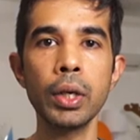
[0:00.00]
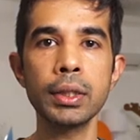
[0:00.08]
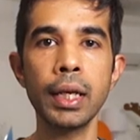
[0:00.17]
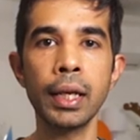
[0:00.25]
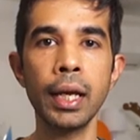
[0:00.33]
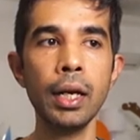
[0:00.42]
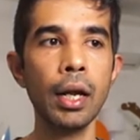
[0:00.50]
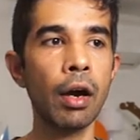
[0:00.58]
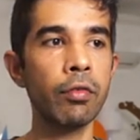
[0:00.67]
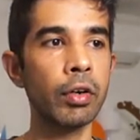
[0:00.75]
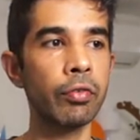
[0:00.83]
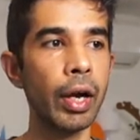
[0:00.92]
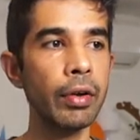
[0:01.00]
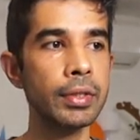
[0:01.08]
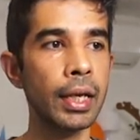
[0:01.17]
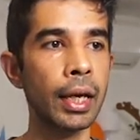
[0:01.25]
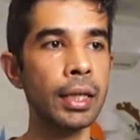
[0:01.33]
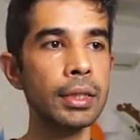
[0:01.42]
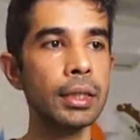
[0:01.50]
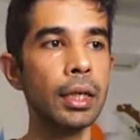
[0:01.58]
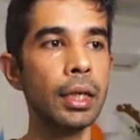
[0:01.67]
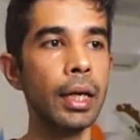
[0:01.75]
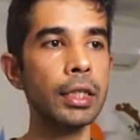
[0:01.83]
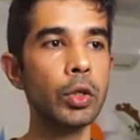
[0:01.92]
again after 5 seconds,
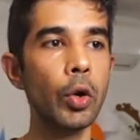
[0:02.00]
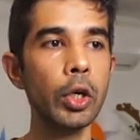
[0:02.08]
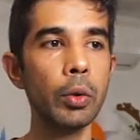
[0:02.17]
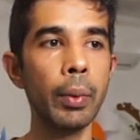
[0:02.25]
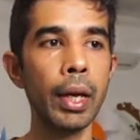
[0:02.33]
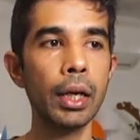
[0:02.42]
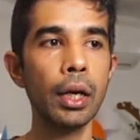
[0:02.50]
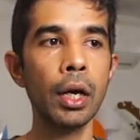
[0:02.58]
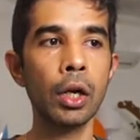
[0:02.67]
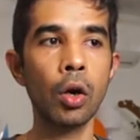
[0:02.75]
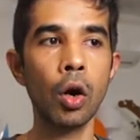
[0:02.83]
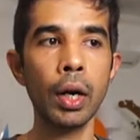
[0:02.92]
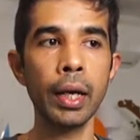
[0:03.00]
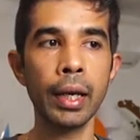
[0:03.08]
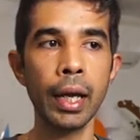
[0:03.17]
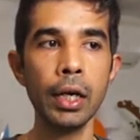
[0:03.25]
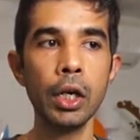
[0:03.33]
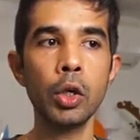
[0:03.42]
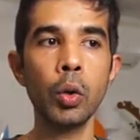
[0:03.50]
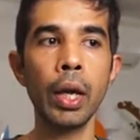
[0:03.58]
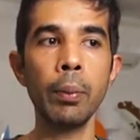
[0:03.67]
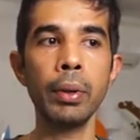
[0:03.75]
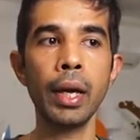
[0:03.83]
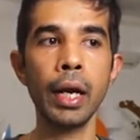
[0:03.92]
it's going to make a call again to
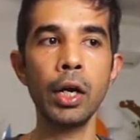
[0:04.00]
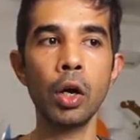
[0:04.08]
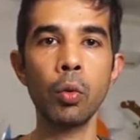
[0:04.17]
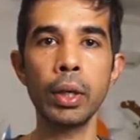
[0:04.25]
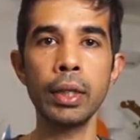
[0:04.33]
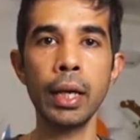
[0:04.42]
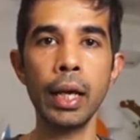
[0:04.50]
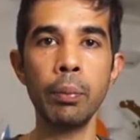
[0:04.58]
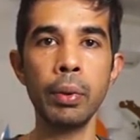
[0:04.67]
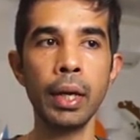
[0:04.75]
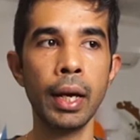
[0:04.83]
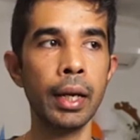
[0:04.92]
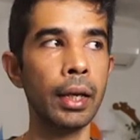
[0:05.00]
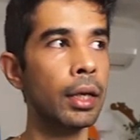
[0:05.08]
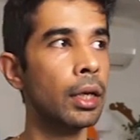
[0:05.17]
api.weatherapi.